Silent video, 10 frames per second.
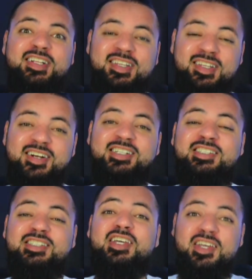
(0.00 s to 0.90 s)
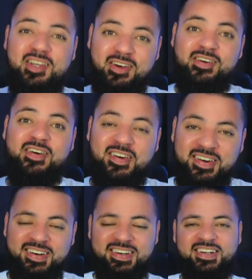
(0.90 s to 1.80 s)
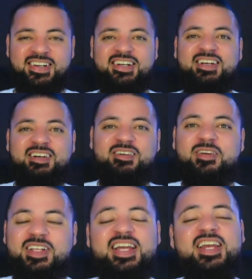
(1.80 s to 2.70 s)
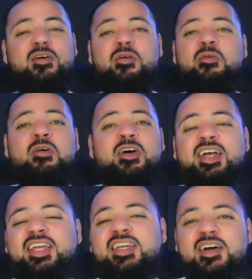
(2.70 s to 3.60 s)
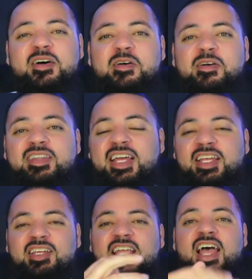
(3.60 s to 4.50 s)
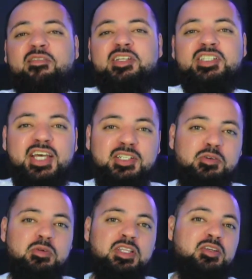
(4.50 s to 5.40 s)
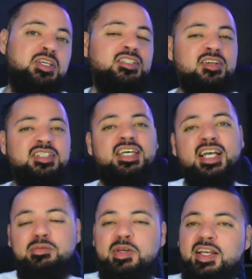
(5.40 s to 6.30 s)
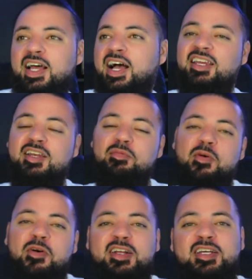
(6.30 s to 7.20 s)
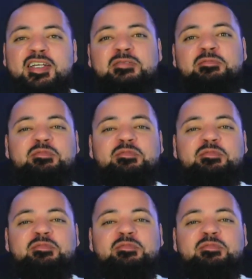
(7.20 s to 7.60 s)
They're secure, where they know you know, they they have a schedule with you. He's gonna text me at nine in the morning.